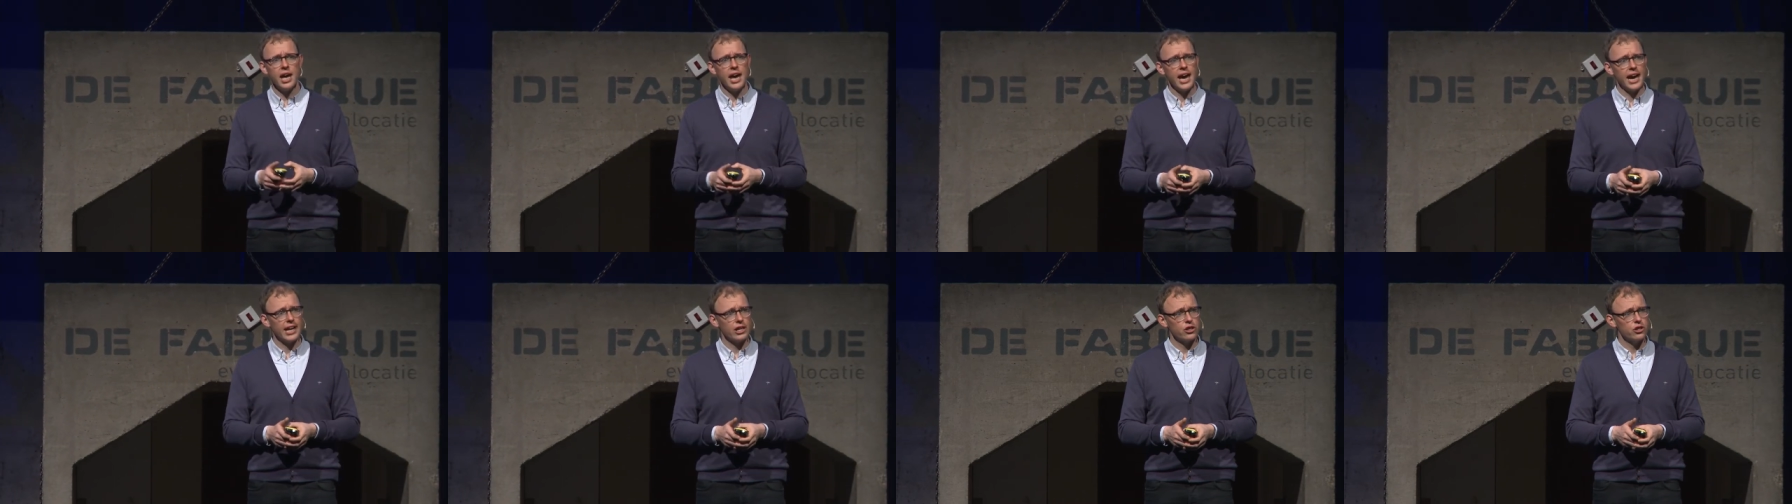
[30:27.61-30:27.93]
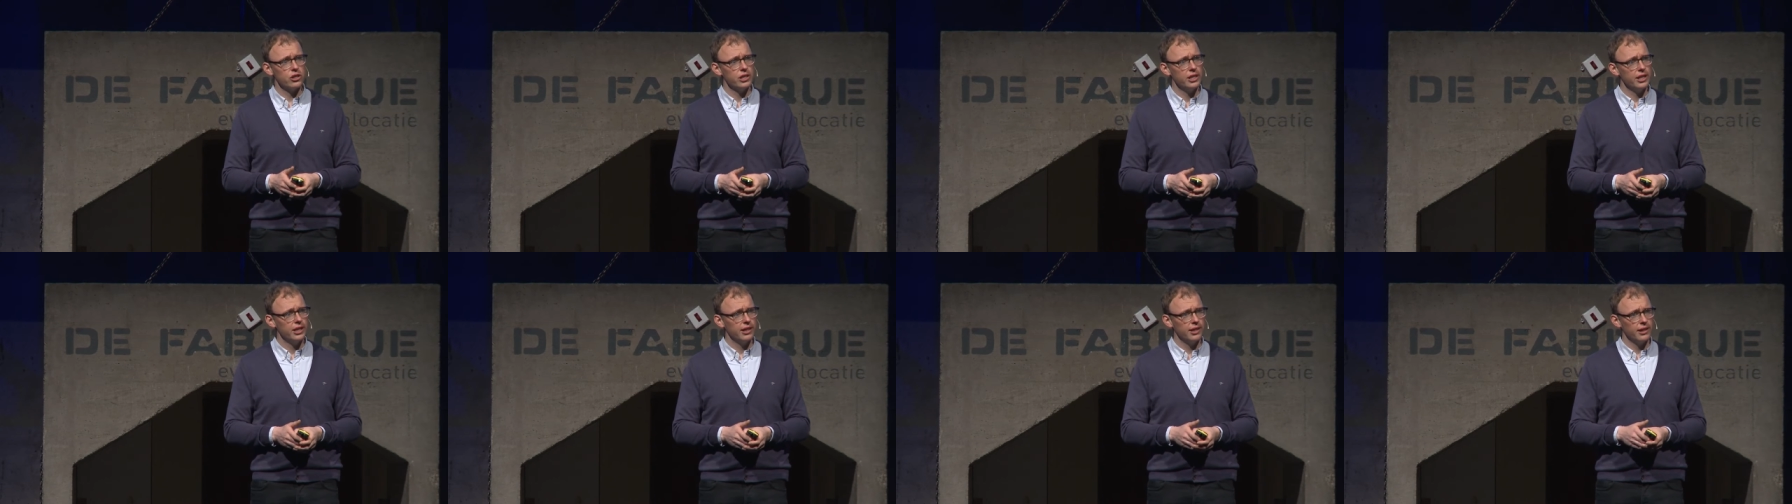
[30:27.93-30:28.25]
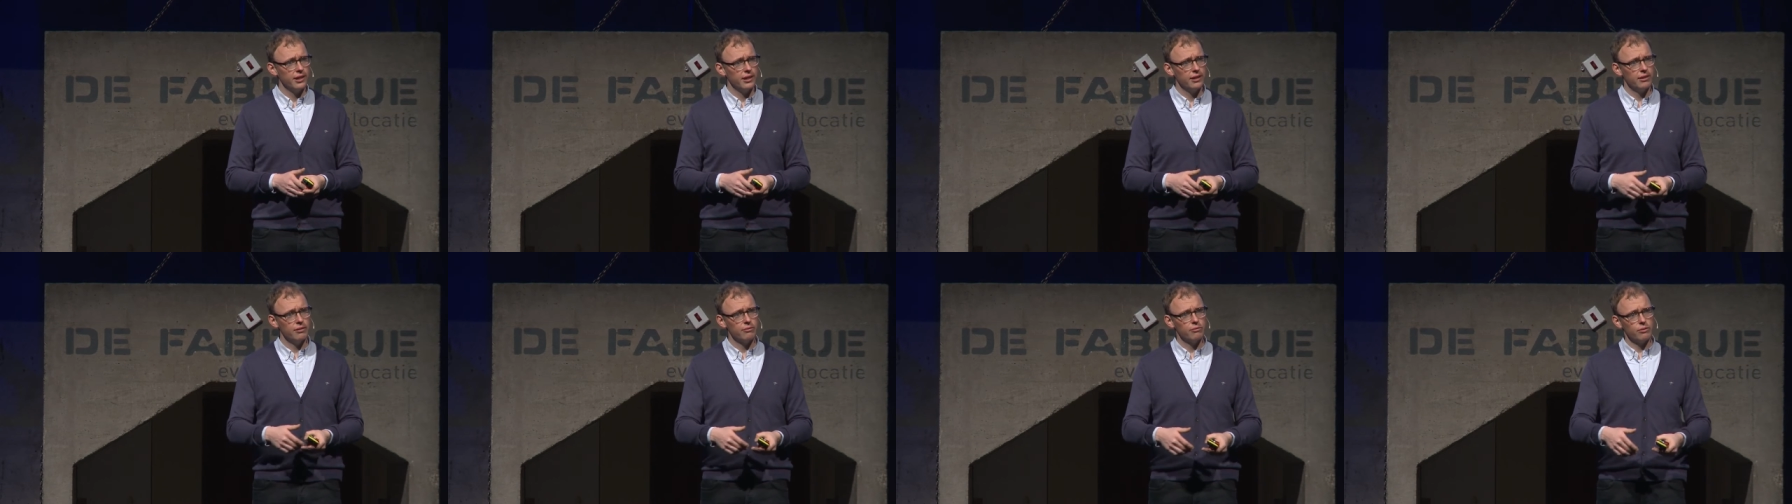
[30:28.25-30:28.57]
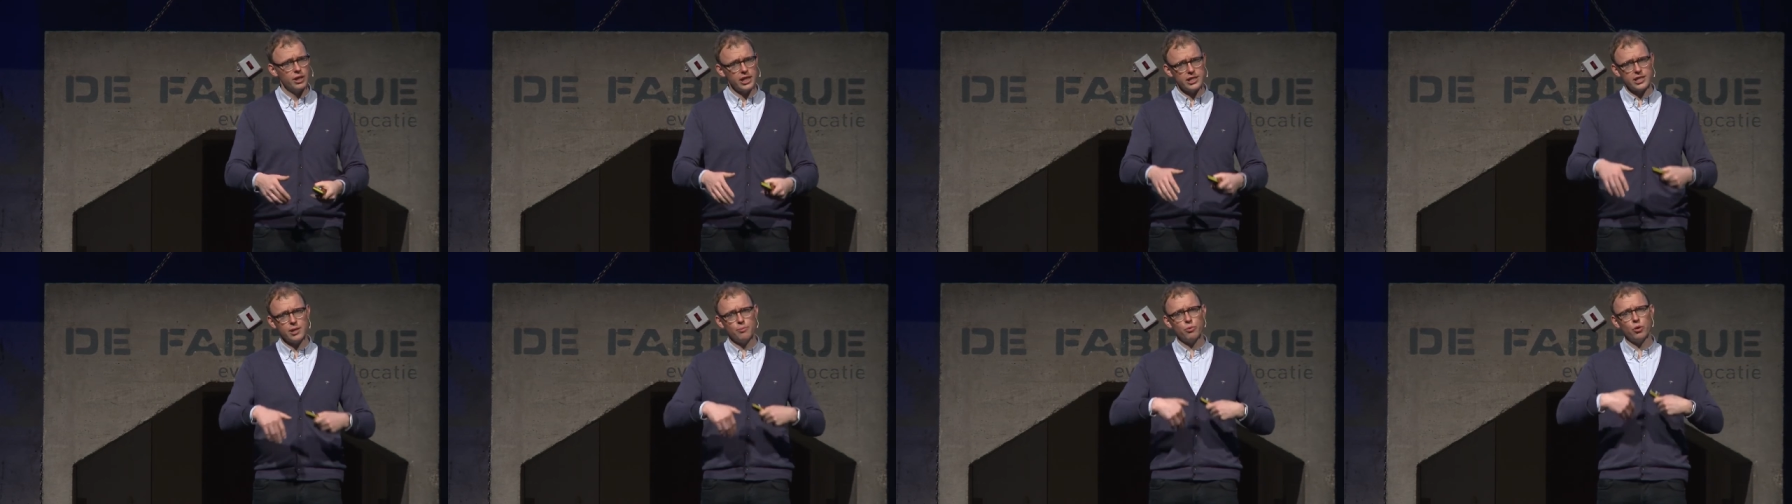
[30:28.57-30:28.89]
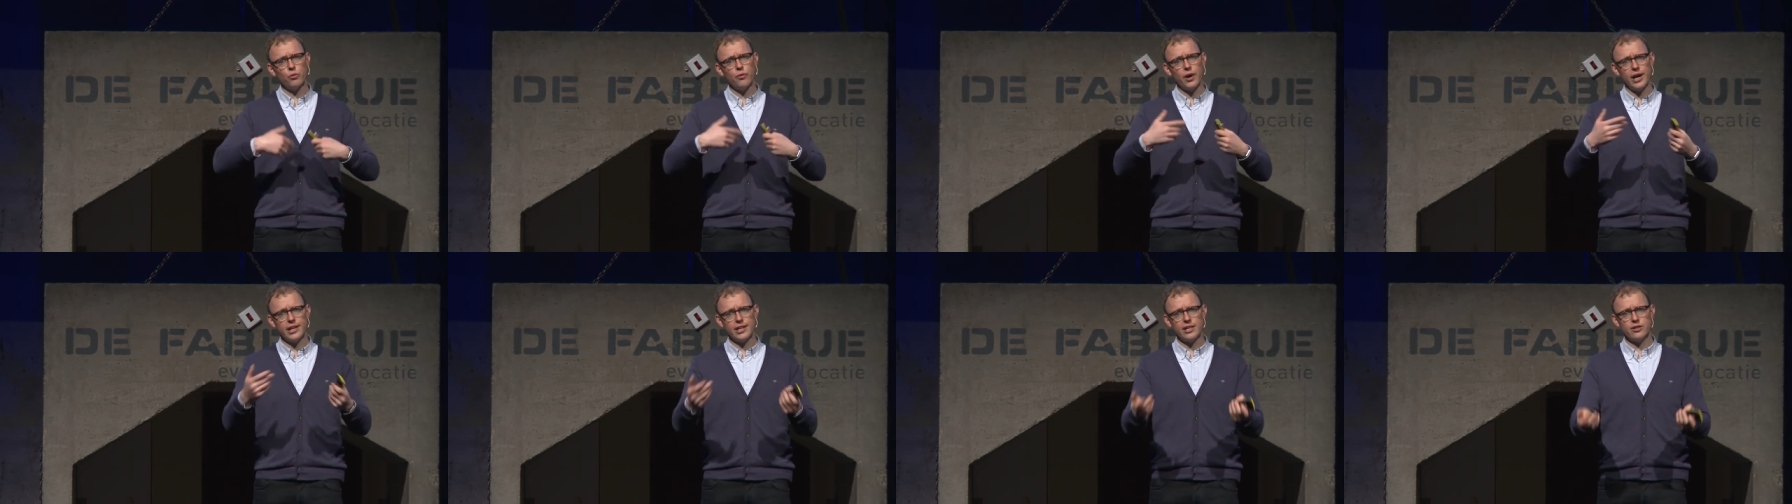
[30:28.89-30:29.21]
actually, uh, let's say,
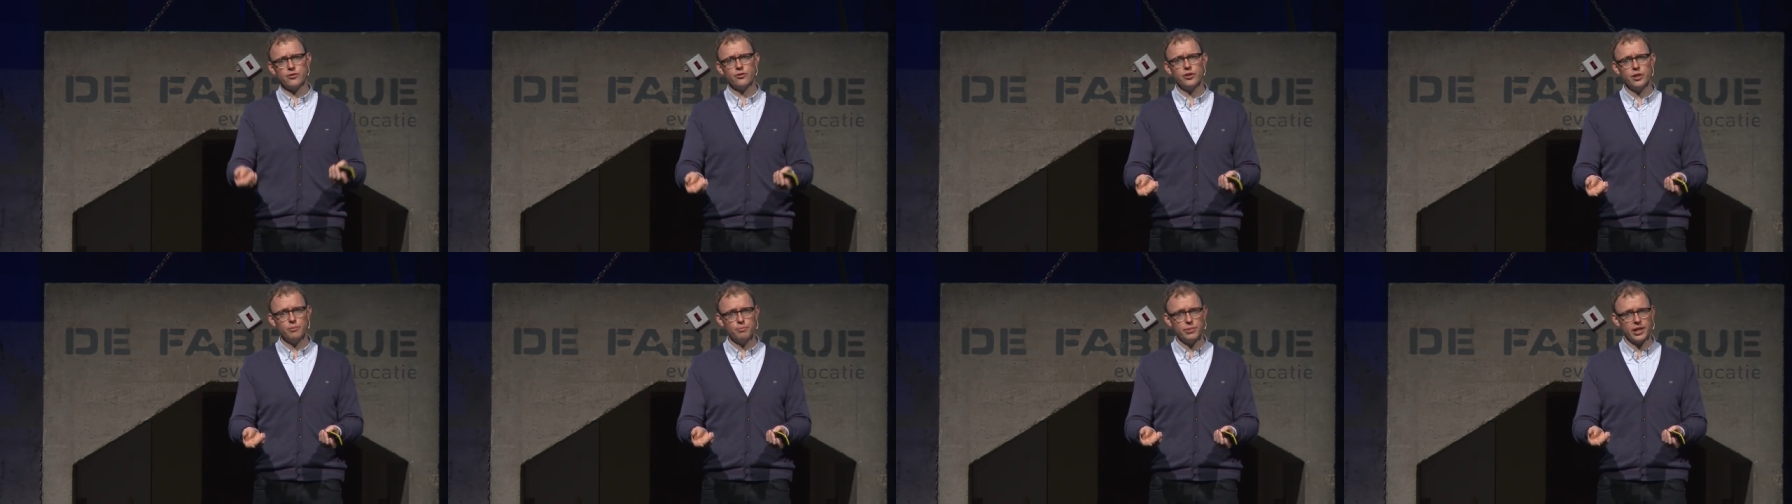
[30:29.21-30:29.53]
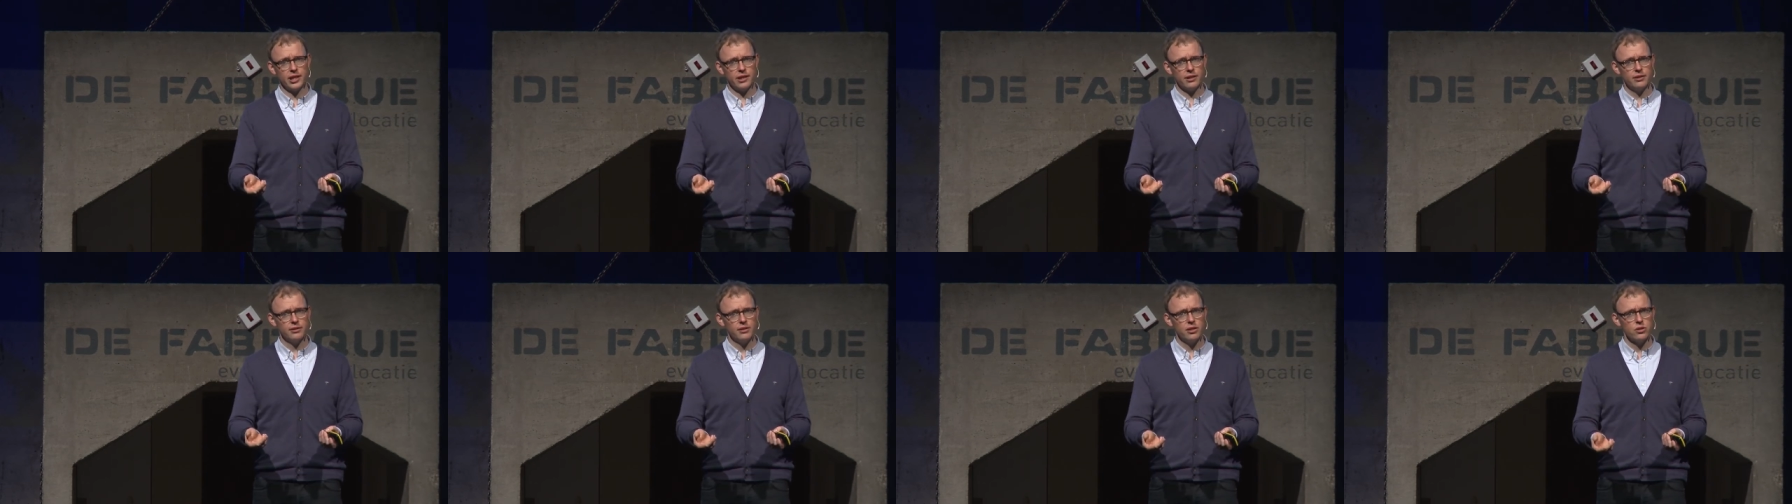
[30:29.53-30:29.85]
provide as feedback.